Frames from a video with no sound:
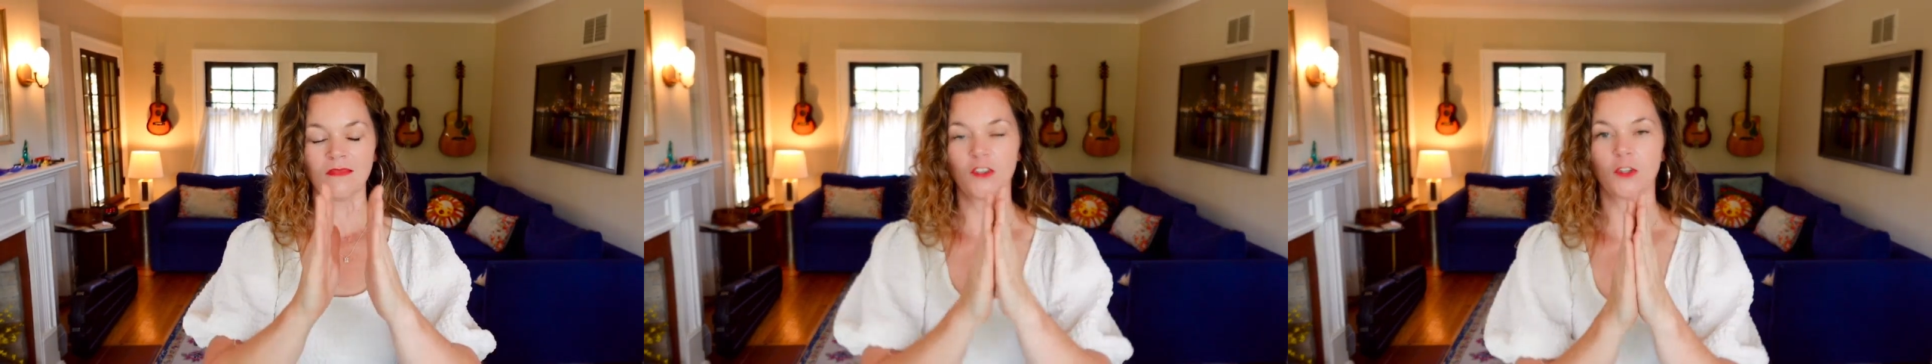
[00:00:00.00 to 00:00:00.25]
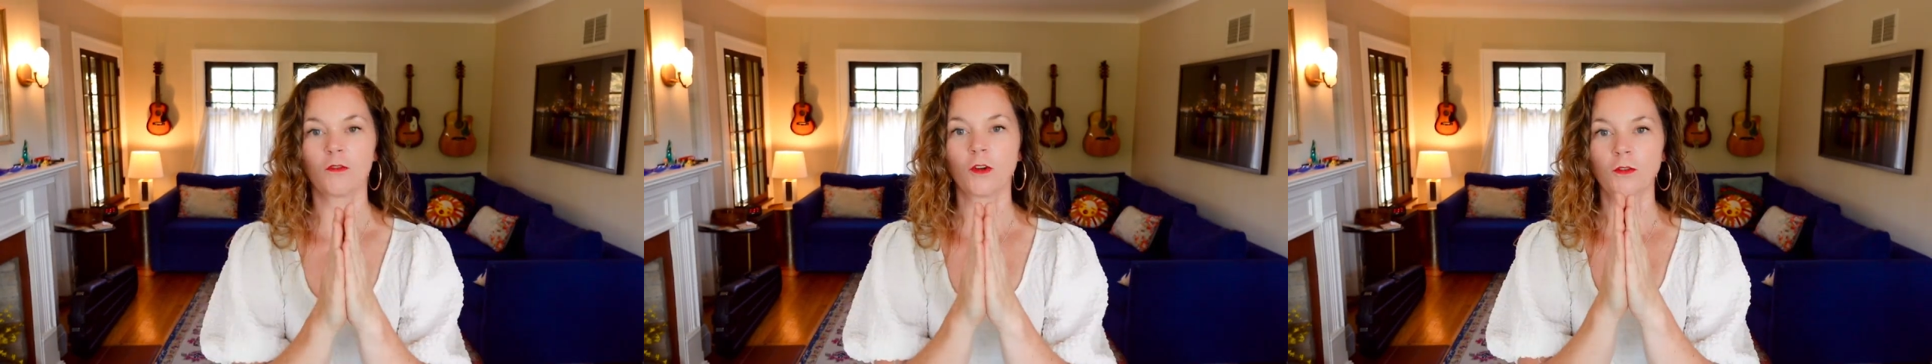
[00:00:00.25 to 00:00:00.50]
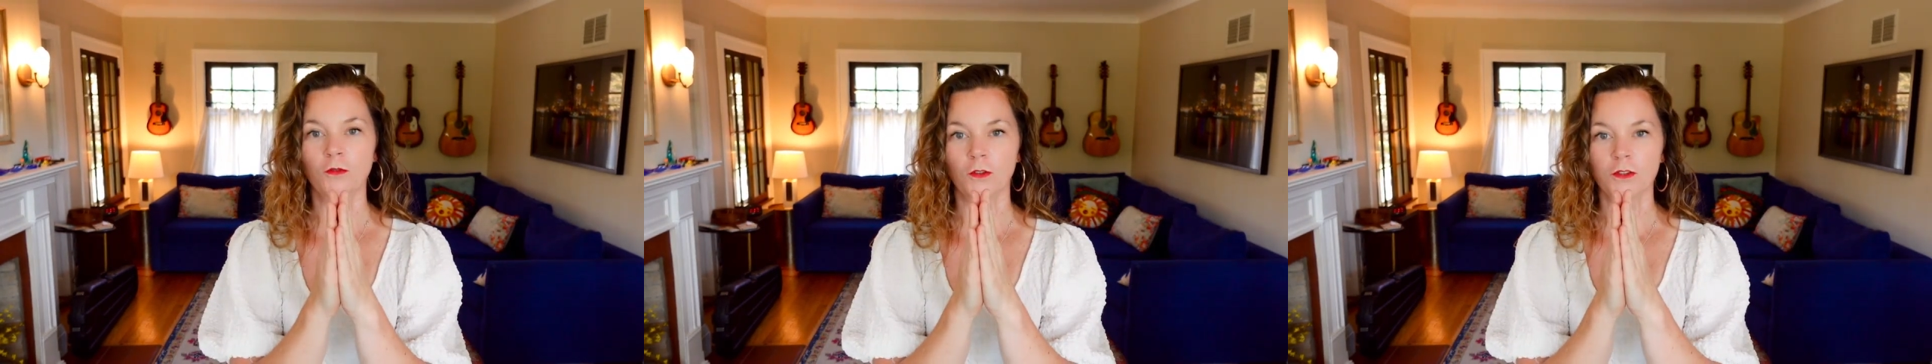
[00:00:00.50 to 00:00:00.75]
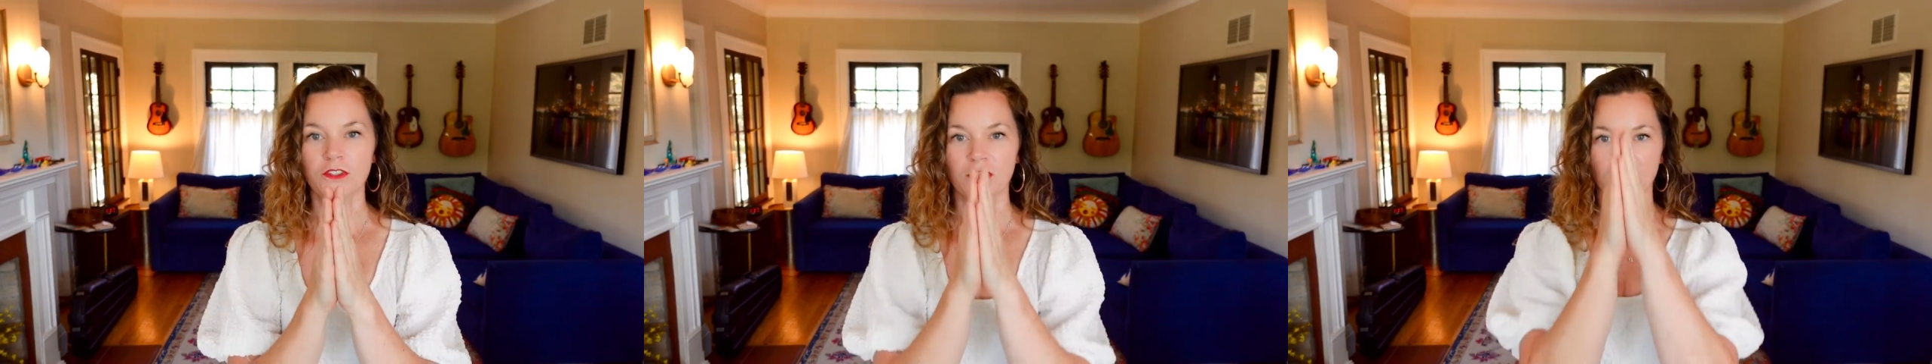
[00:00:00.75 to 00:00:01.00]
Your vocal
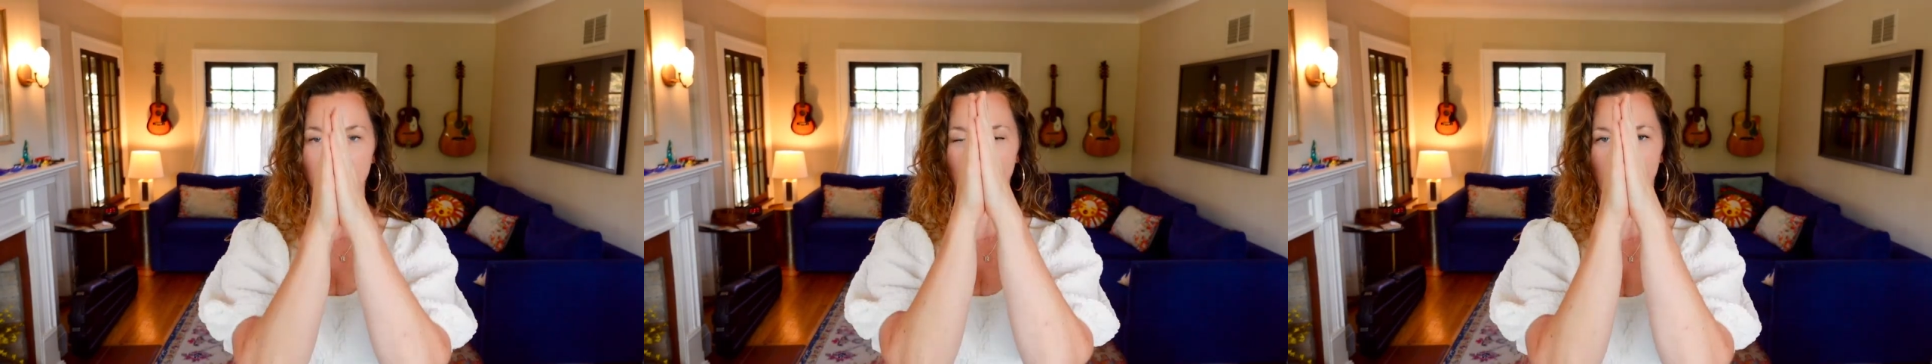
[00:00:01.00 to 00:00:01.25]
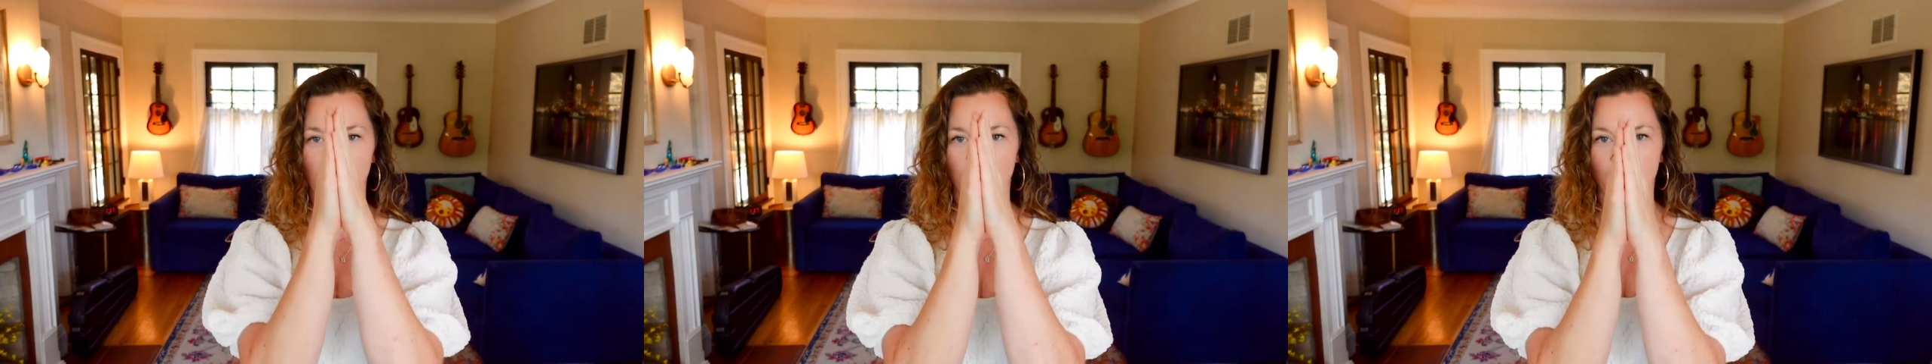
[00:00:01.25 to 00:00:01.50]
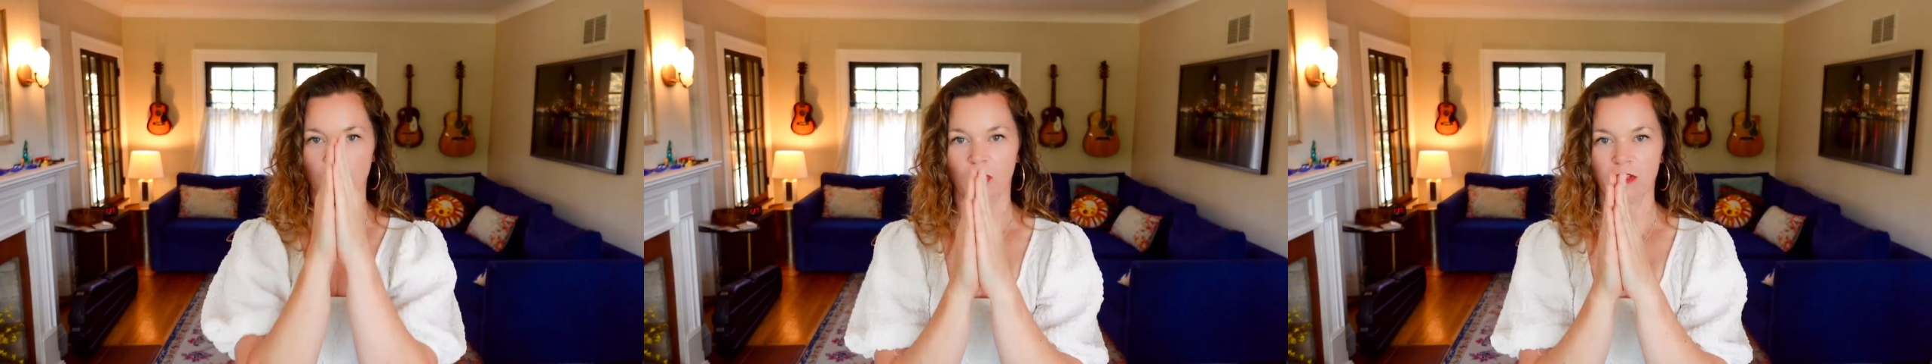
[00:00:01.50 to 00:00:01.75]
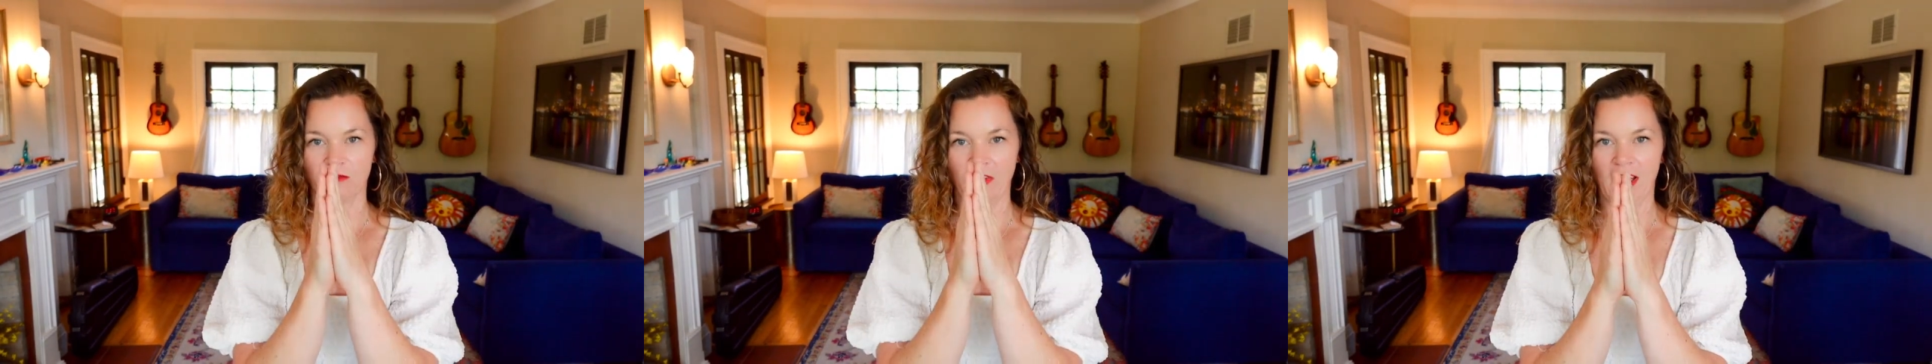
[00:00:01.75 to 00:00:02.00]
folds are either short
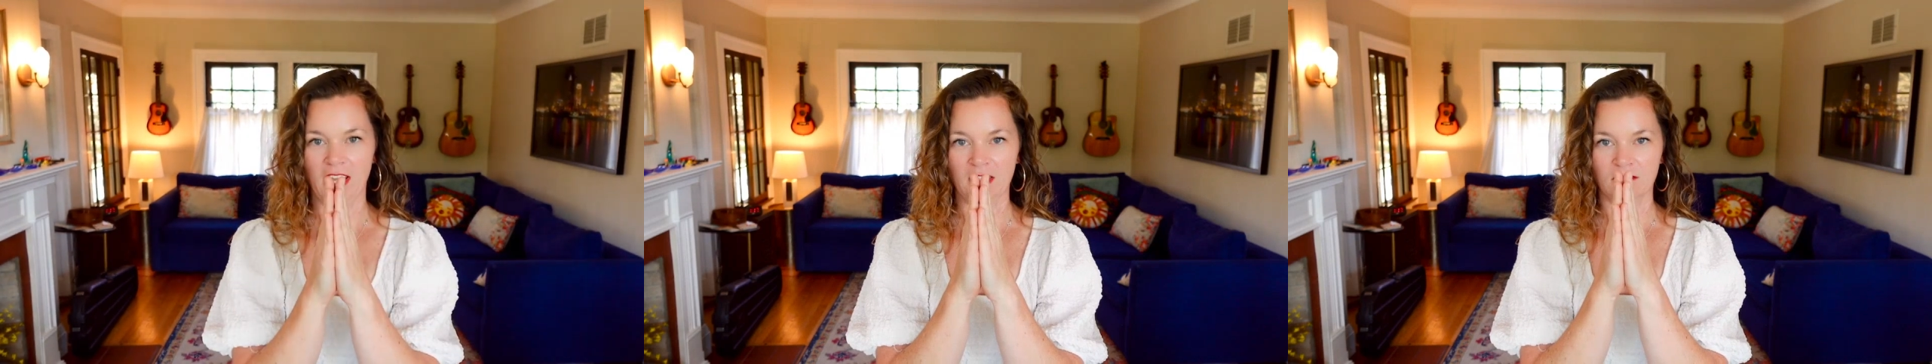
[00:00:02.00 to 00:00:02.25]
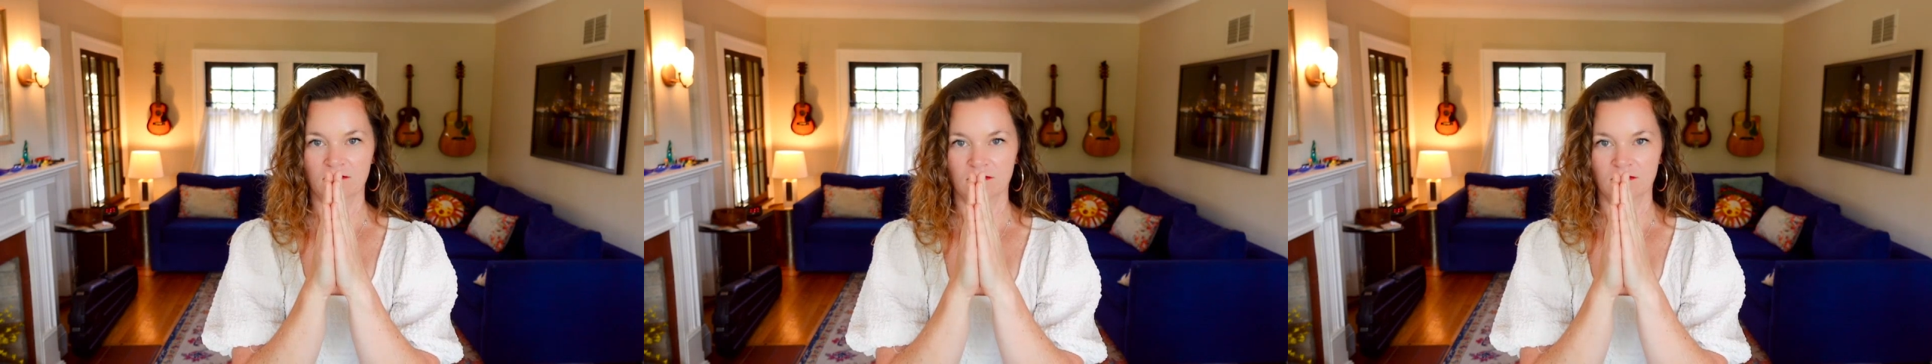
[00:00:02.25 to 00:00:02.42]
and fat,